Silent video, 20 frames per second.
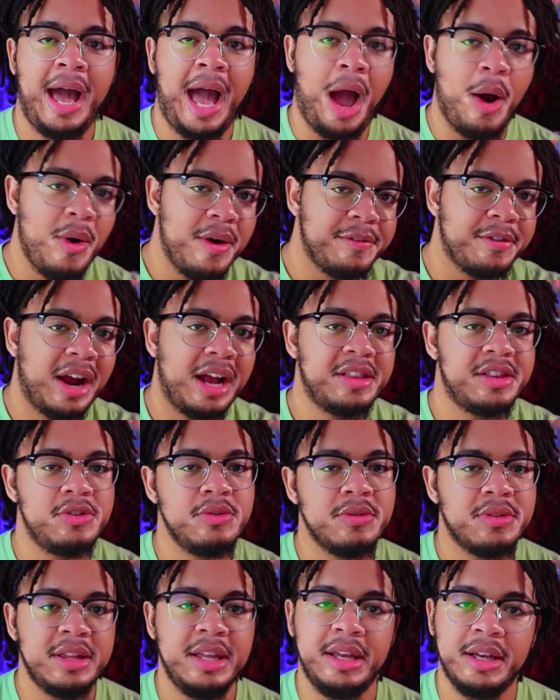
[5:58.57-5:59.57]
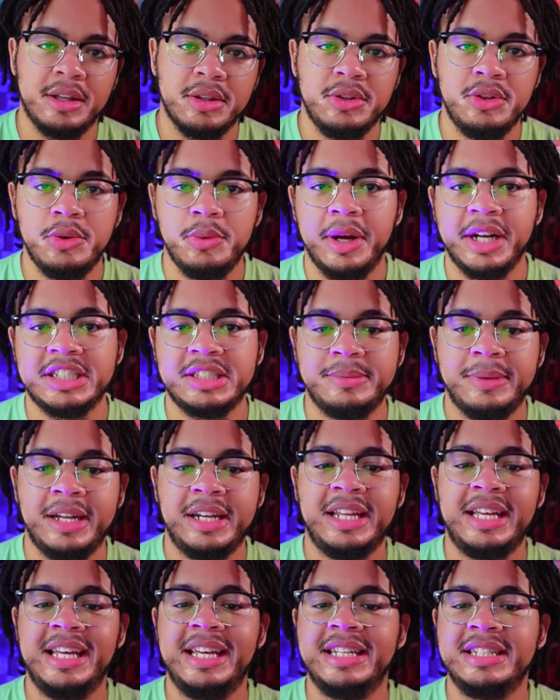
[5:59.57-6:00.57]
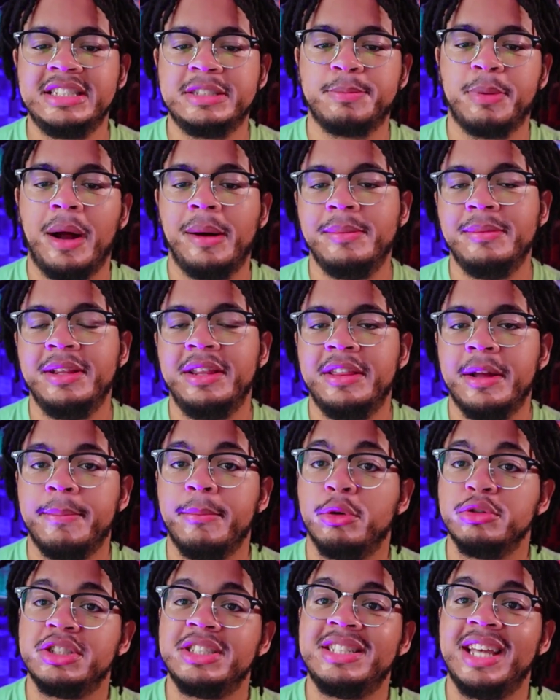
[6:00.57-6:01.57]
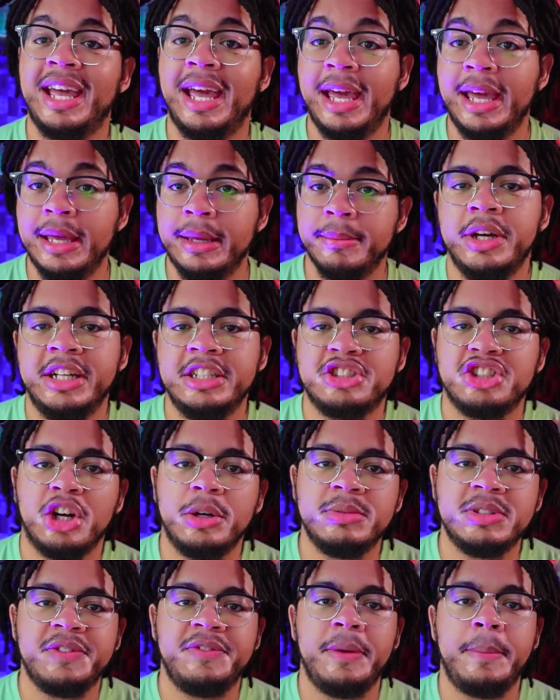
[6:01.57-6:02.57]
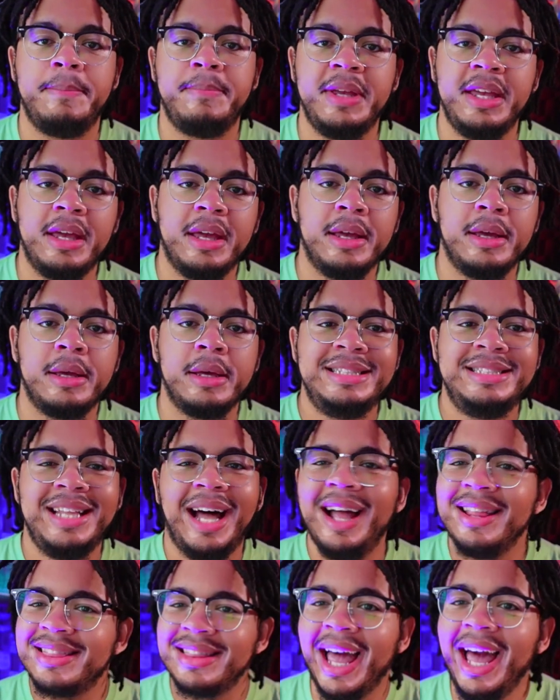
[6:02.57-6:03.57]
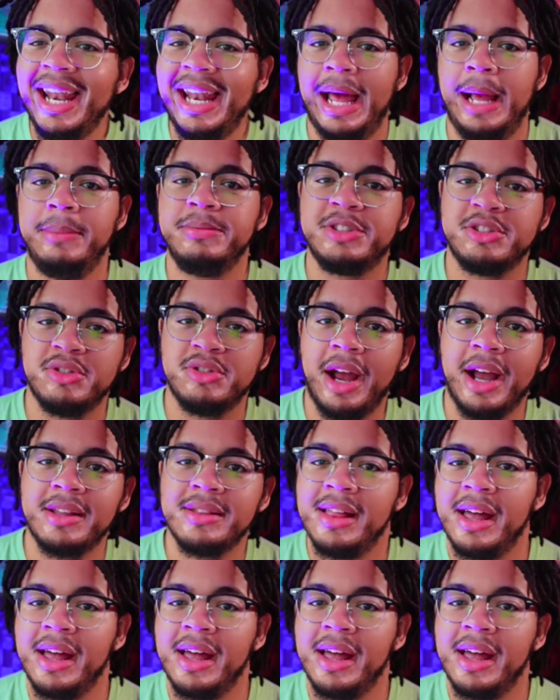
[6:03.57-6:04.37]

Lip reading: However, I do think New X-Men is probably their most tame in terms of it being not that abstract.